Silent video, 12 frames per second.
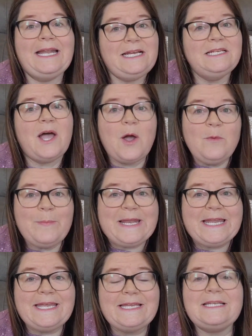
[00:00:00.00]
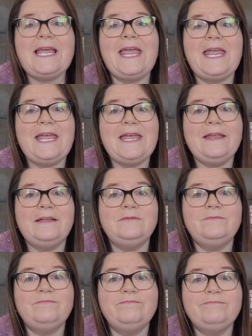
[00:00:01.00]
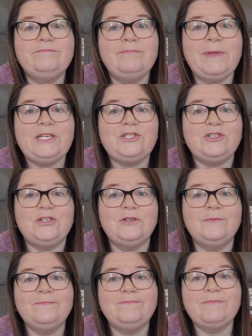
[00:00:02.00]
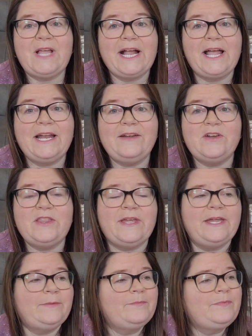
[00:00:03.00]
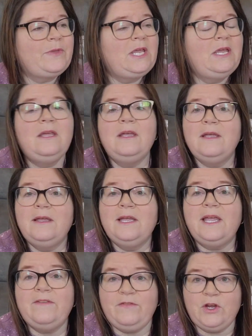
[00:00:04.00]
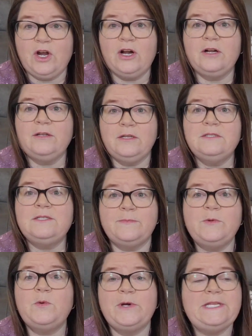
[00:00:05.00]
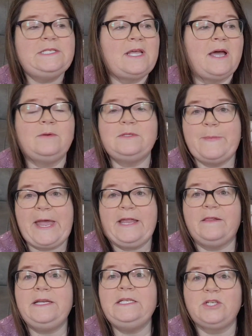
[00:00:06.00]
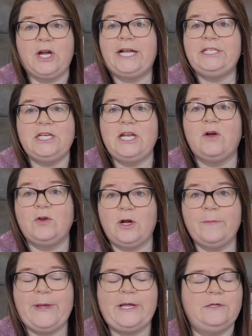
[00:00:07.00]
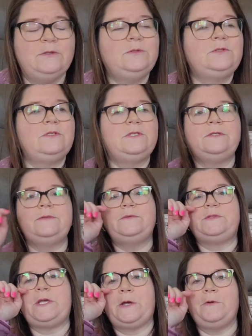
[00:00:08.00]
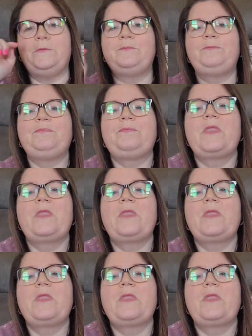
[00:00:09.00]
I need to open it and make sure I got everything. If you heard some noise, that was Bailey scratching on her post, so